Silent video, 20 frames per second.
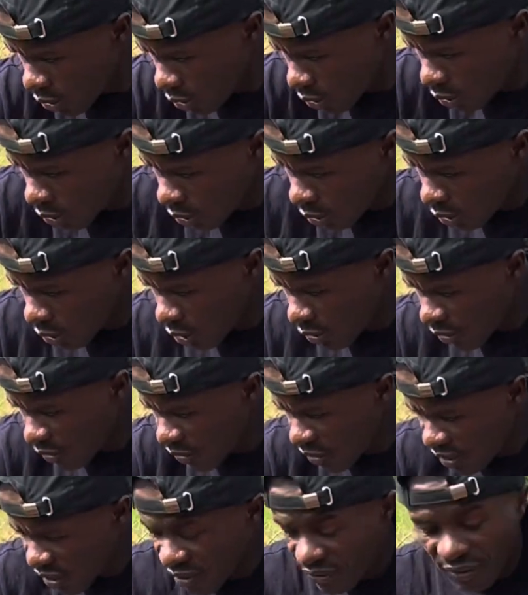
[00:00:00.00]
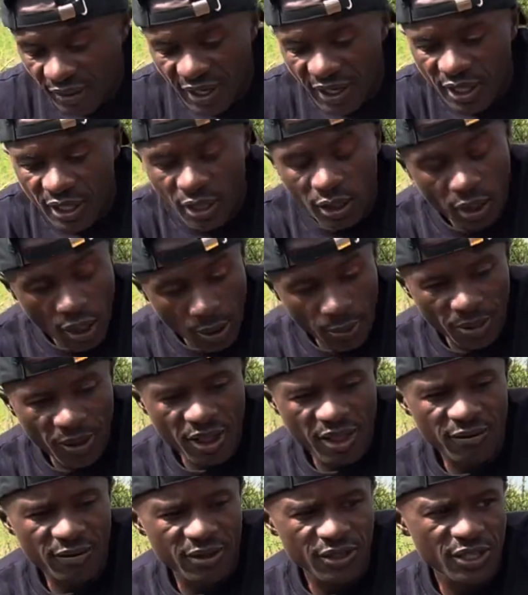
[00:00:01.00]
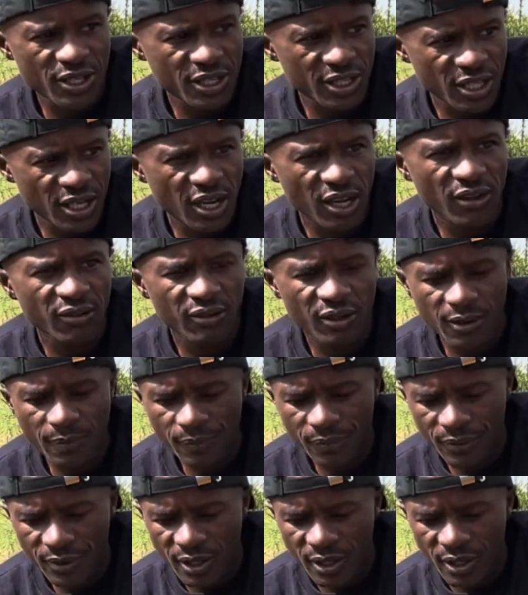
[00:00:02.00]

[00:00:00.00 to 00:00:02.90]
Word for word: uh, the covering. Apply the fertilizer cover.